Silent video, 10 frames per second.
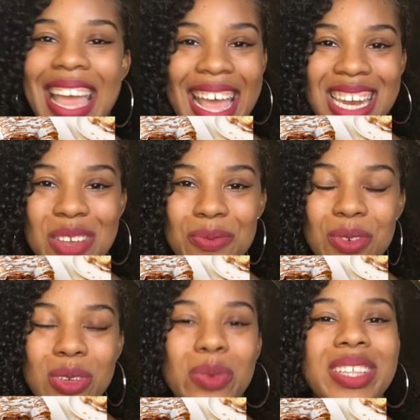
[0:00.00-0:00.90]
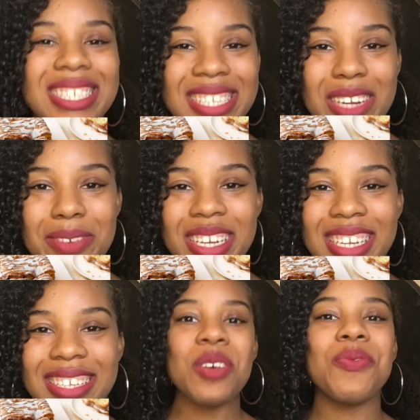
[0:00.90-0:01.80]
Any food with cinnamon.
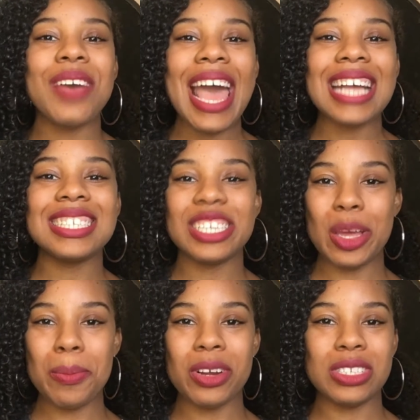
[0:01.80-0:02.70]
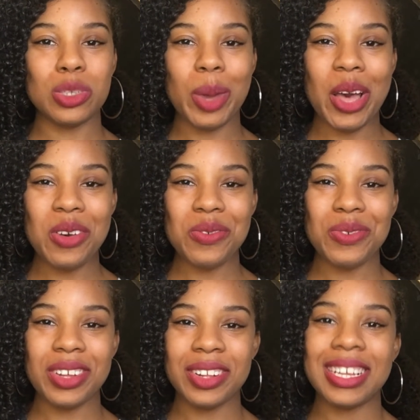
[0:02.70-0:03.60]
Fact number 12,
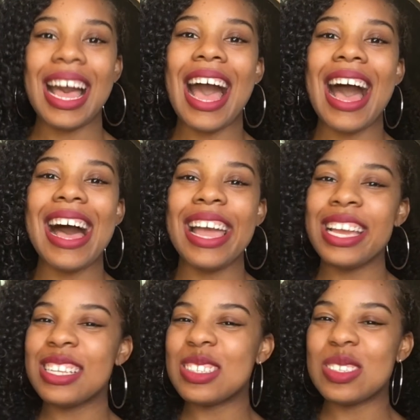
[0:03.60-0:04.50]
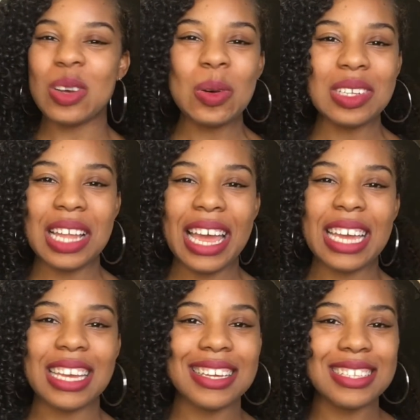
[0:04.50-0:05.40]
I don't
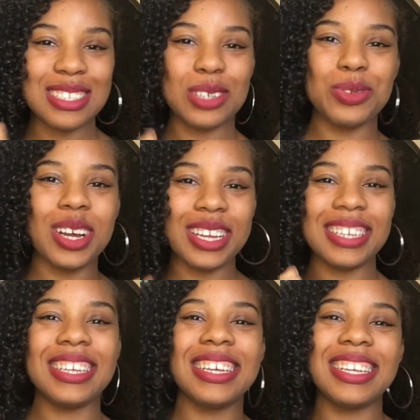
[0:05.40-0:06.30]
like to run.